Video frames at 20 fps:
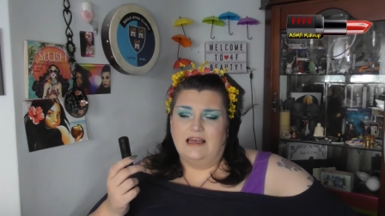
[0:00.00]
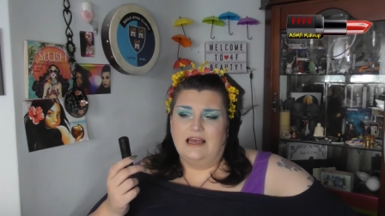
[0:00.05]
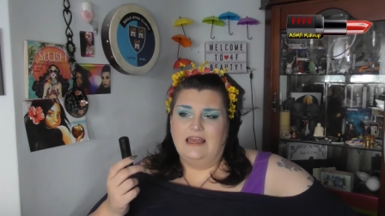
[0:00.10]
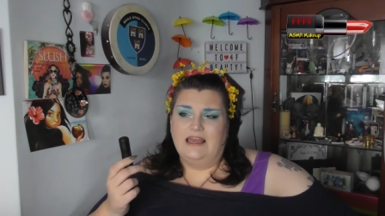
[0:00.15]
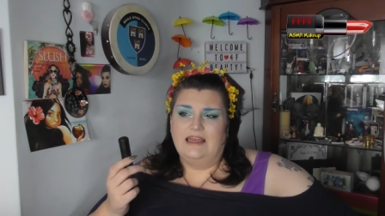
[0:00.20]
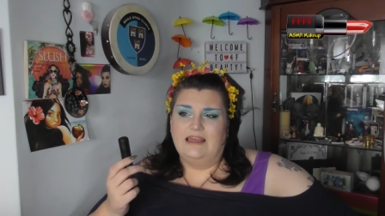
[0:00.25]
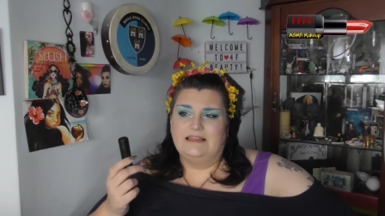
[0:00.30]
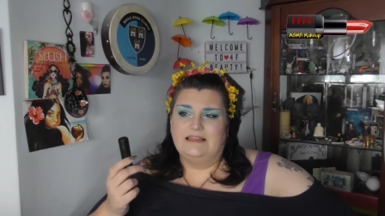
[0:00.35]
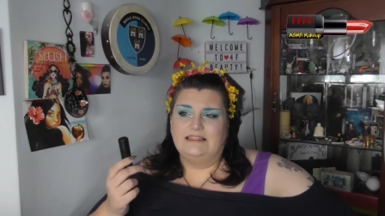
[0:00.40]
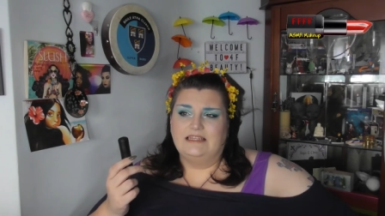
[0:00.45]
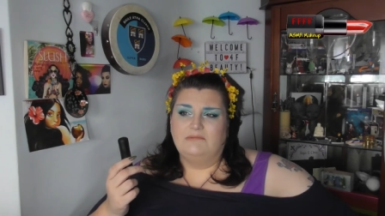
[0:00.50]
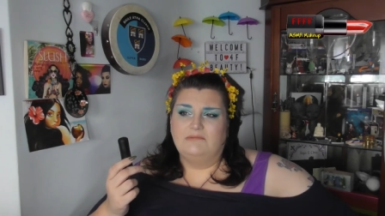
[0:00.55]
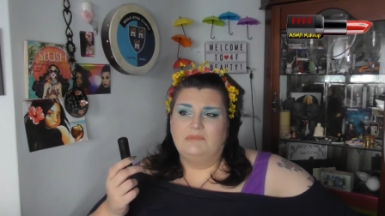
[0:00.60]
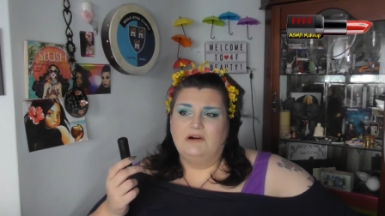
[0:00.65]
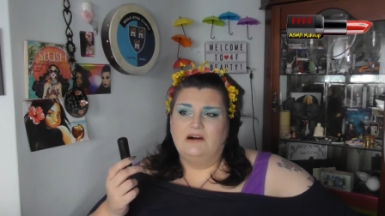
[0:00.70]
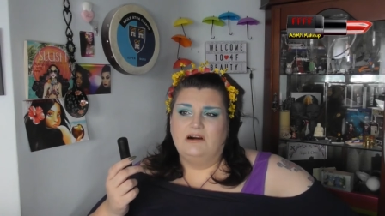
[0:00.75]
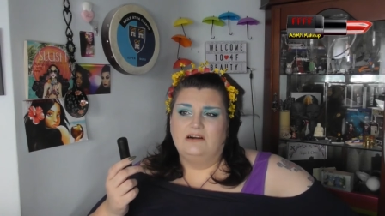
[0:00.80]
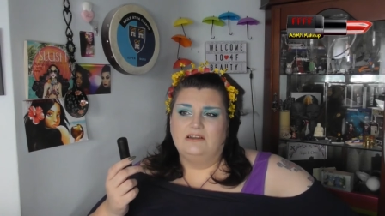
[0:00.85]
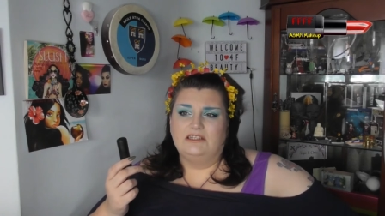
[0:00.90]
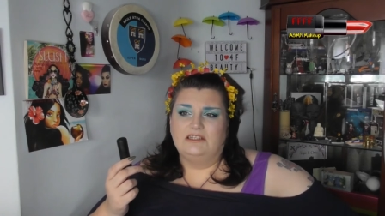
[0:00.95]
A S M
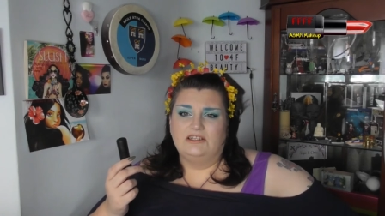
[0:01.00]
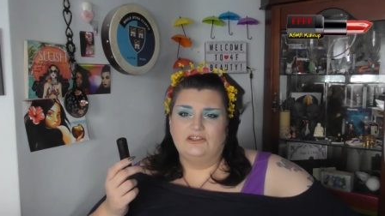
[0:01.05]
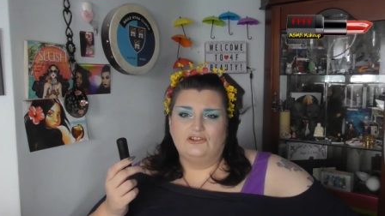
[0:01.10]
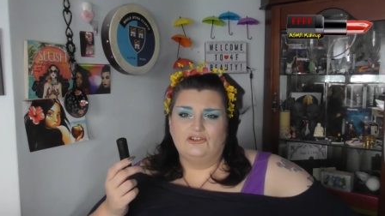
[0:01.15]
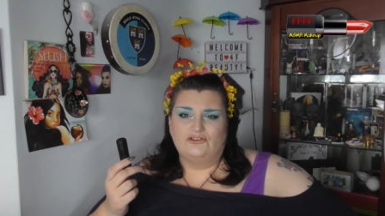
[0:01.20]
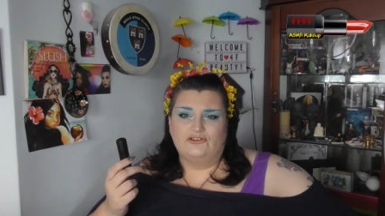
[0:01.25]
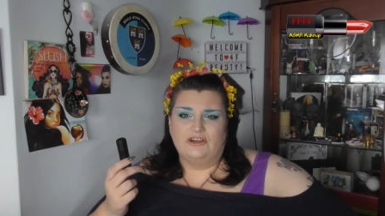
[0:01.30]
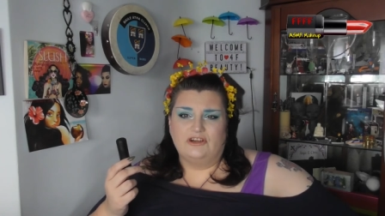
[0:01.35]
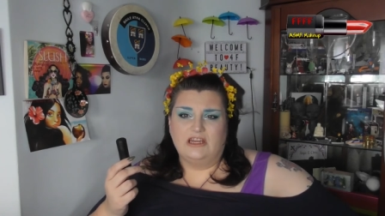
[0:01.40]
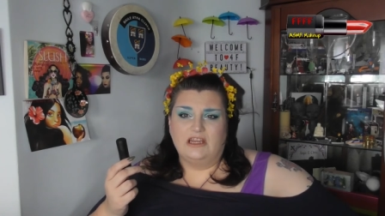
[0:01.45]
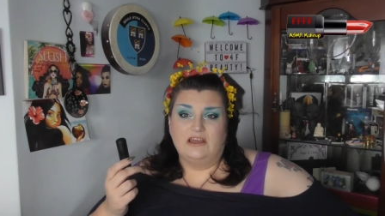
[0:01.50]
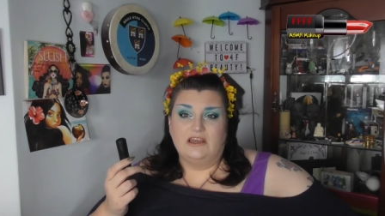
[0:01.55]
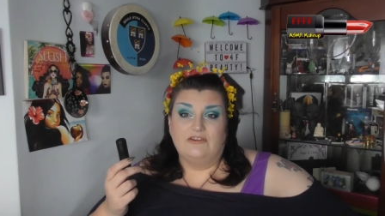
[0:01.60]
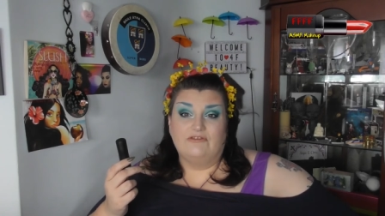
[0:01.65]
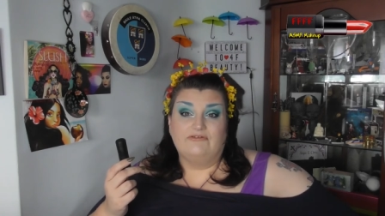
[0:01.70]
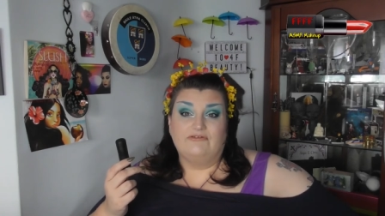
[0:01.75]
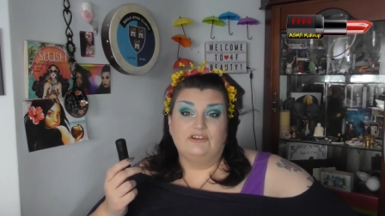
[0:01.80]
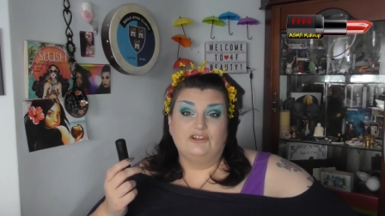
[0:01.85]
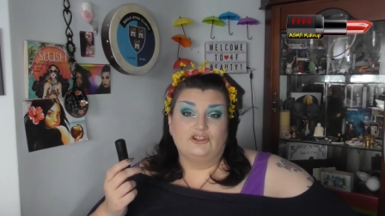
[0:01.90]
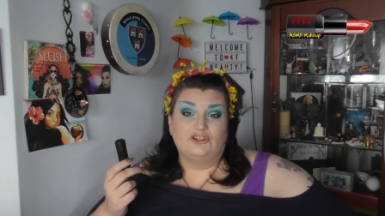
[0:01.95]
Artistry
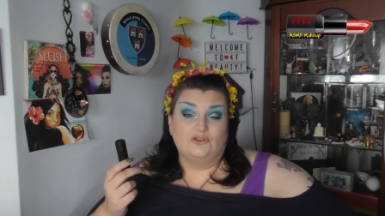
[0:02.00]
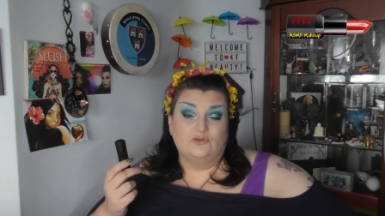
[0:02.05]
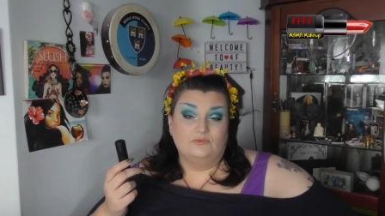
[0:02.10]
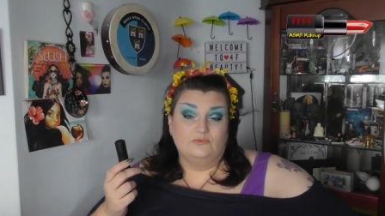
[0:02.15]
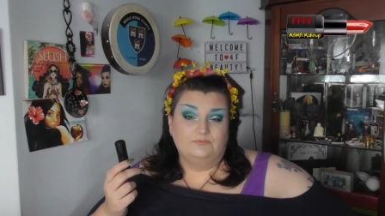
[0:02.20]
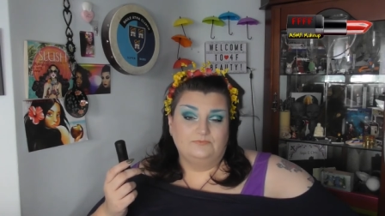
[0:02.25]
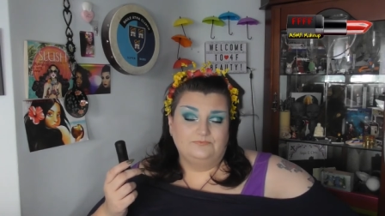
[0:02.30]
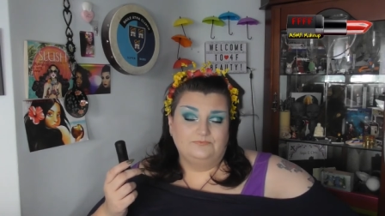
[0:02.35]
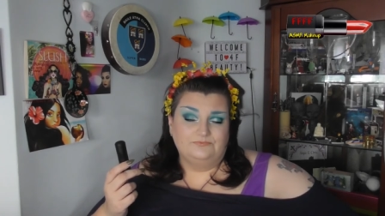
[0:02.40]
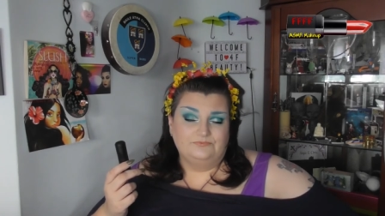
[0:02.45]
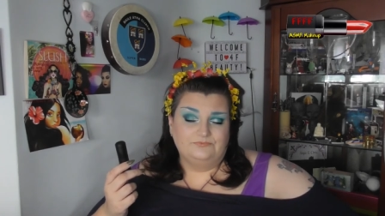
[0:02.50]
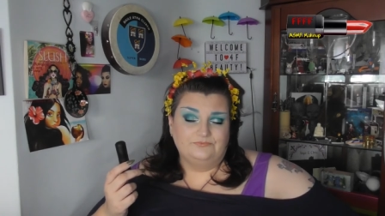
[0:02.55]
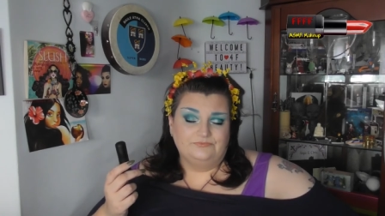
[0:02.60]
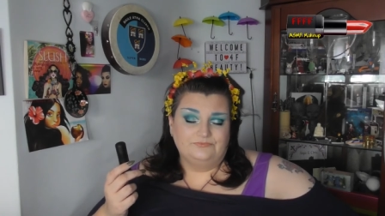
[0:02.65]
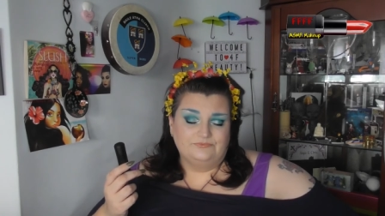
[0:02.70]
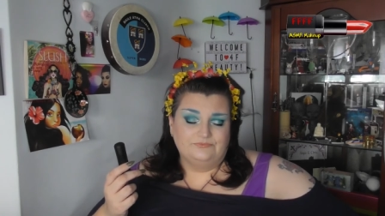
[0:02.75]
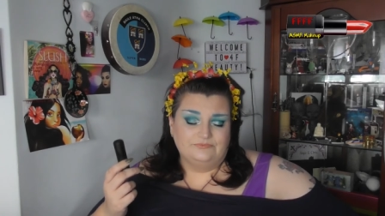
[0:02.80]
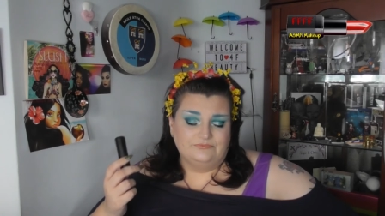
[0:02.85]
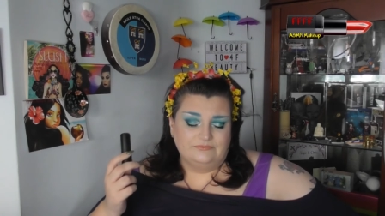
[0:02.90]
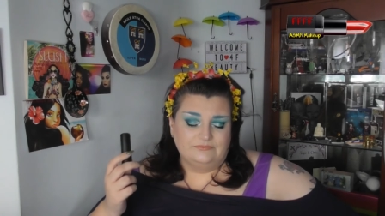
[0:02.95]
Official,
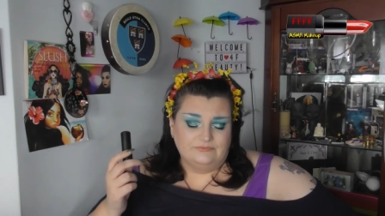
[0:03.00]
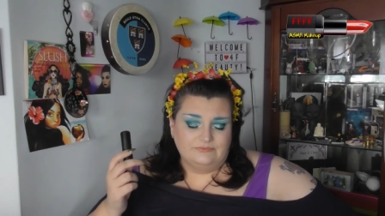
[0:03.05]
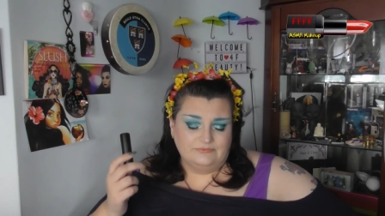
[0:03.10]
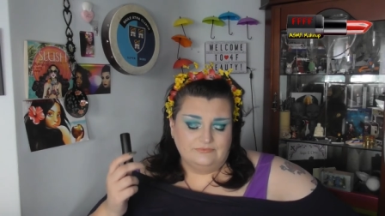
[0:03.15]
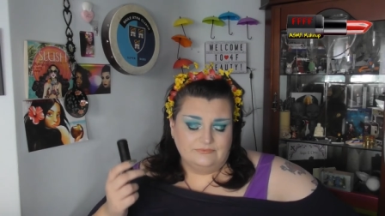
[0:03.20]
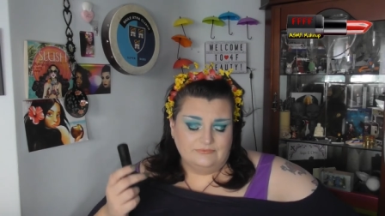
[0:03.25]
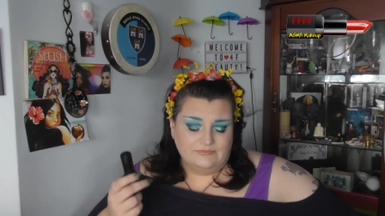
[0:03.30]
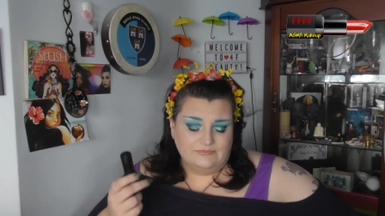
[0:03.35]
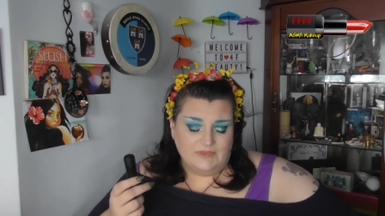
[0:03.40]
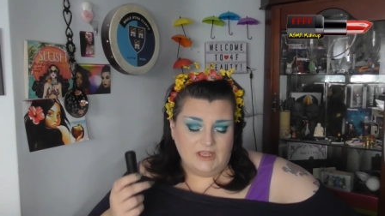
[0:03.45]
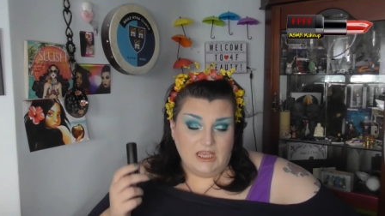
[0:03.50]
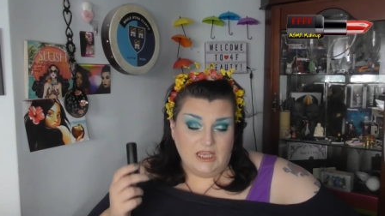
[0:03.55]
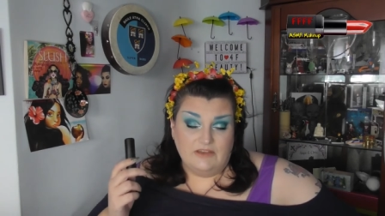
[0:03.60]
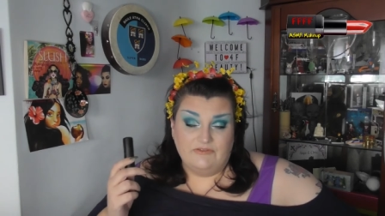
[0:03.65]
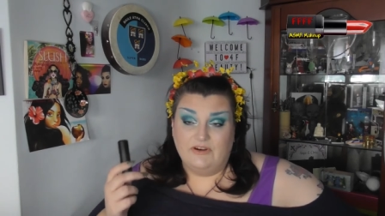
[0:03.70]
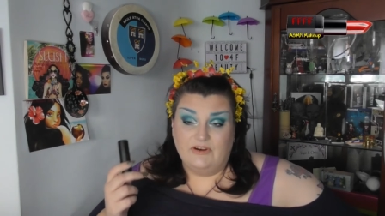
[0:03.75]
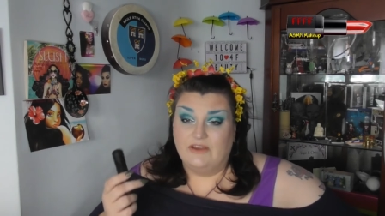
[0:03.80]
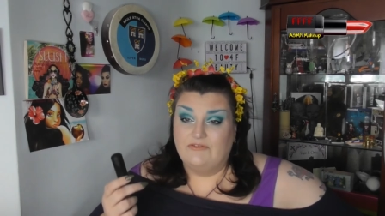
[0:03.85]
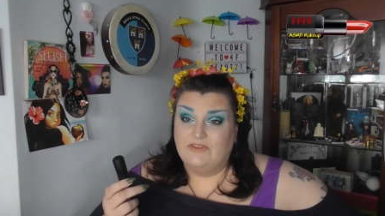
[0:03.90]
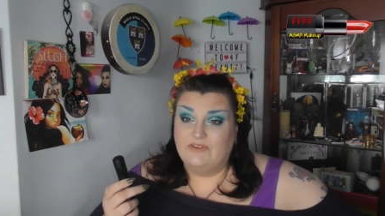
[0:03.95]

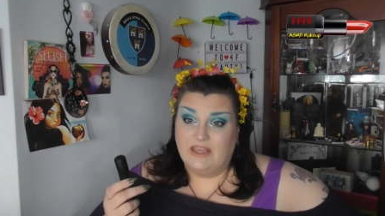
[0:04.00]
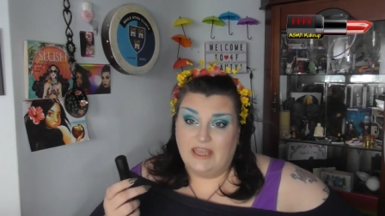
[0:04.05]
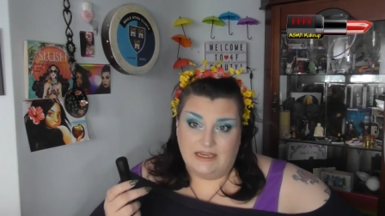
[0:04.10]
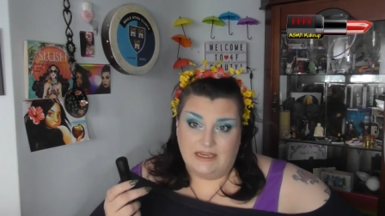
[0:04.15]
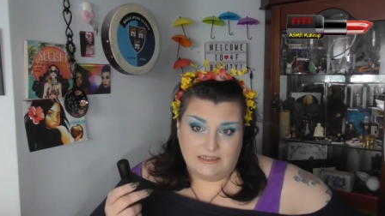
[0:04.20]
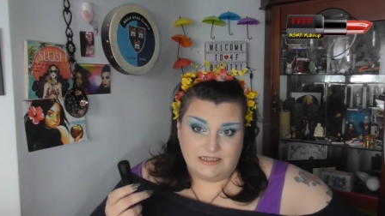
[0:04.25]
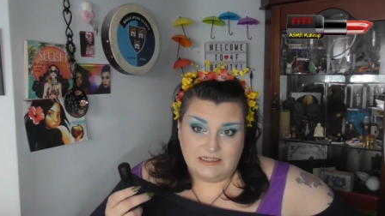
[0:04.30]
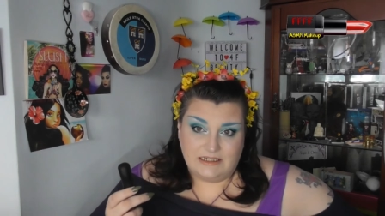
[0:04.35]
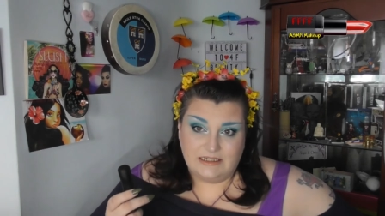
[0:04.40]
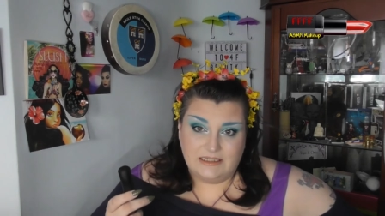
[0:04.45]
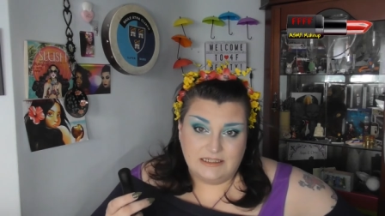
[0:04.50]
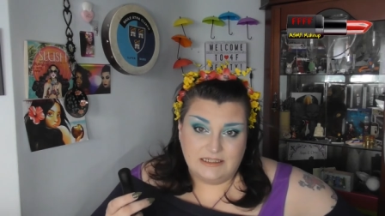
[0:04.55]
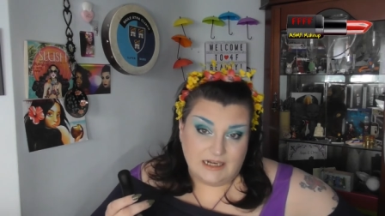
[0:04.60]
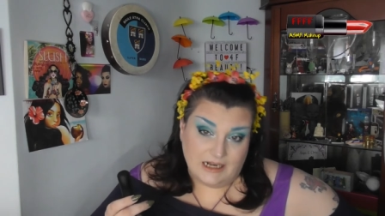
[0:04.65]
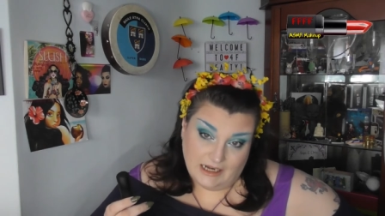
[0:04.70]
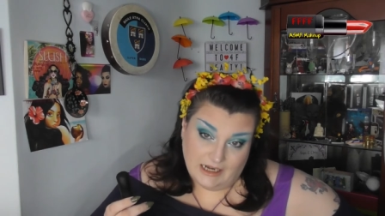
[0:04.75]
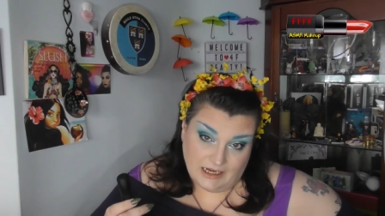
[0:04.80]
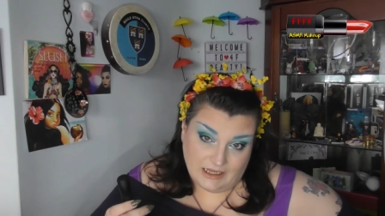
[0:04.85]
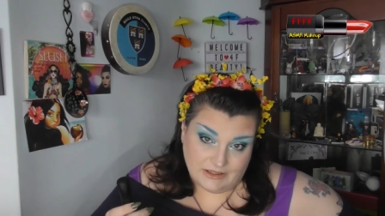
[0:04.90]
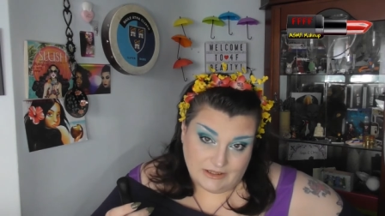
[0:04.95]
if I forget to
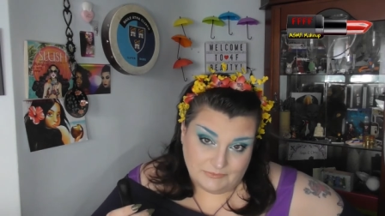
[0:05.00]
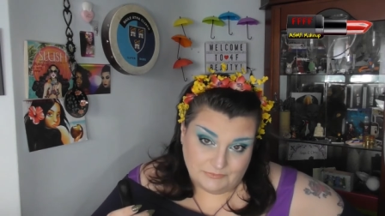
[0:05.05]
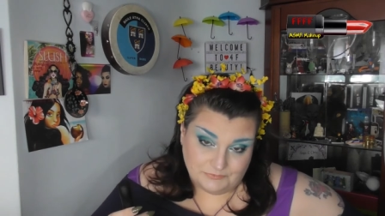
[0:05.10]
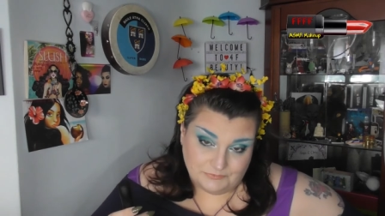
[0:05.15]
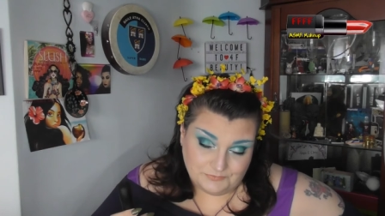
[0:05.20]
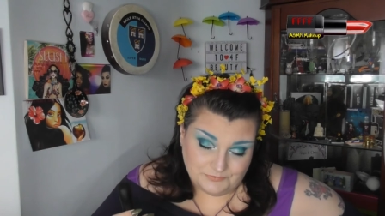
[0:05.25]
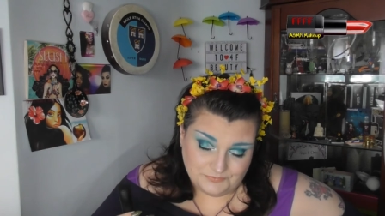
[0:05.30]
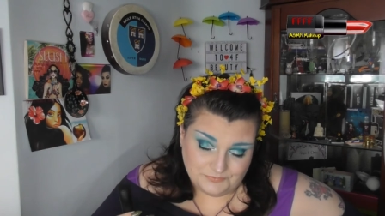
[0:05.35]
link them.